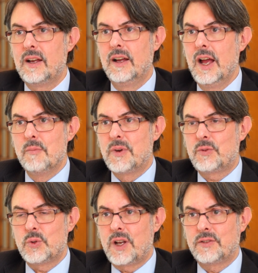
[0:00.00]
Yeah, but of
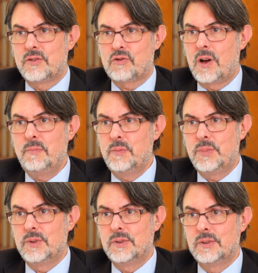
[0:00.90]
course, under
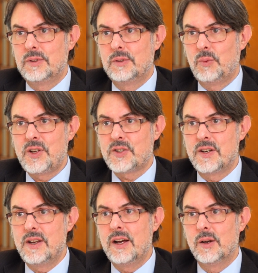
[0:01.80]
Trump, one
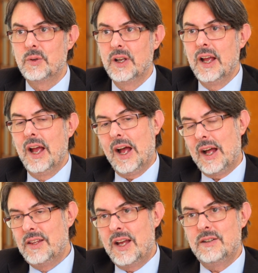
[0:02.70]
doesn't know.
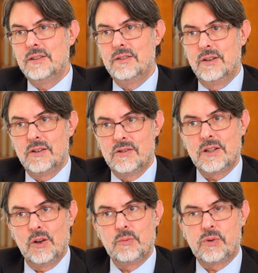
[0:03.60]
And then, there is
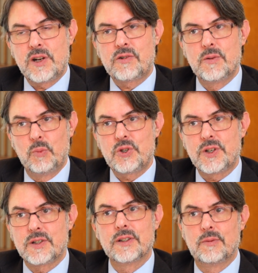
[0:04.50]
a lot of pressure in
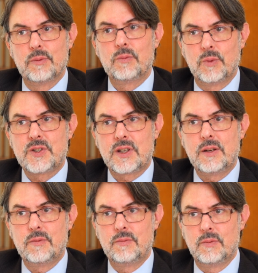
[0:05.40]
Washington, once
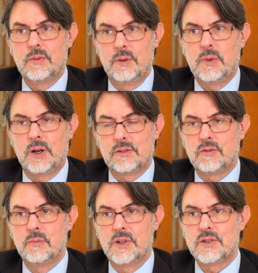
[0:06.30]
again, in part
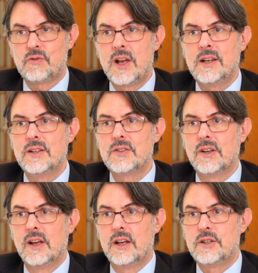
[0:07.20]
from the Israelis,
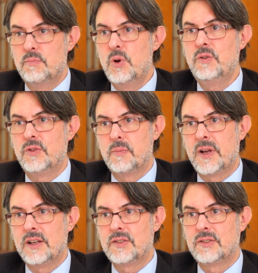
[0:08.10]
to move the
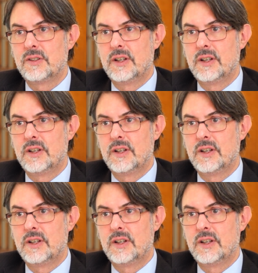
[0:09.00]
base.